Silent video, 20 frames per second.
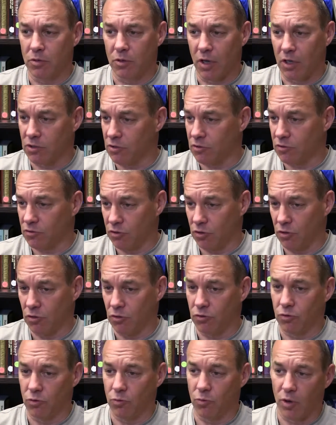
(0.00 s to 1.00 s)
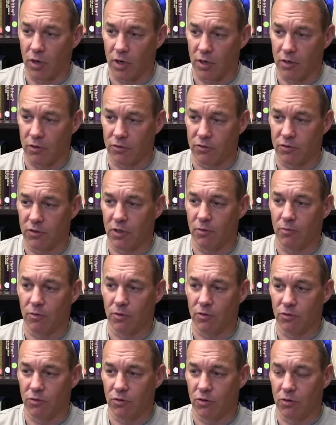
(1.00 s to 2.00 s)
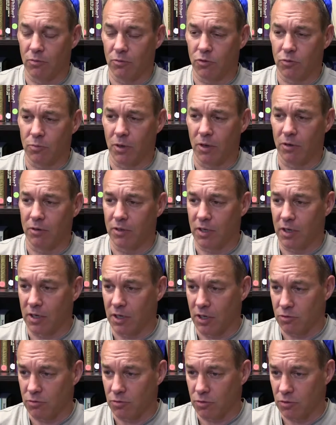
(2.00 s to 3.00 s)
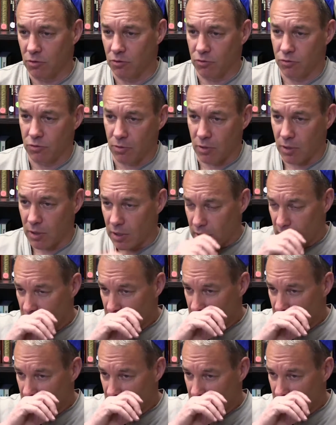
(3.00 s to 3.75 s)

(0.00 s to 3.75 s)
not just Jews, who want to understand what Judaism is about and get introduced to it,